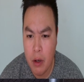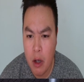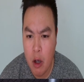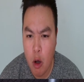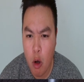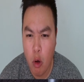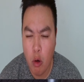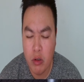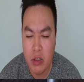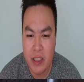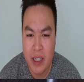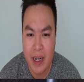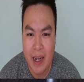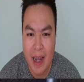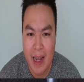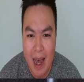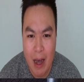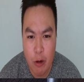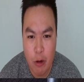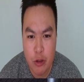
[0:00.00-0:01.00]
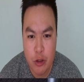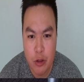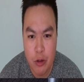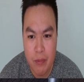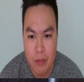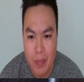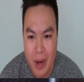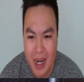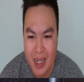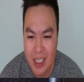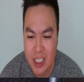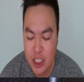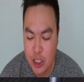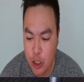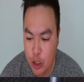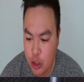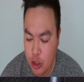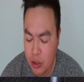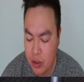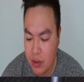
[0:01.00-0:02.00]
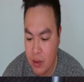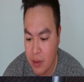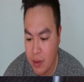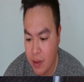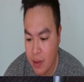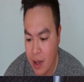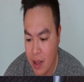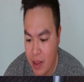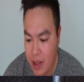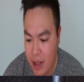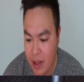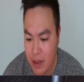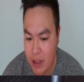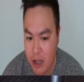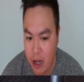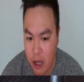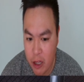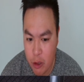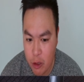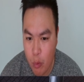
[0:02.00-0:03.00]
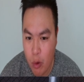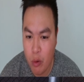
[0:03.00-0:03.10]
Jose Aldo by decision, and then the other one